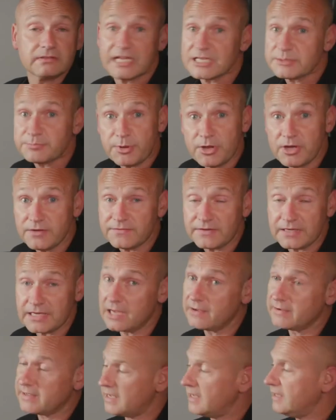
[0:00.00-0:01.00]
That's perfectly
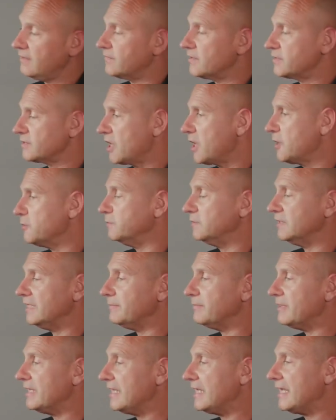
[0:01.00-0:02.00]
okay. There's only
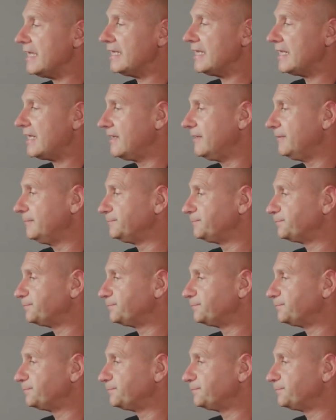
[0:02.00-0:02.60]
me in here.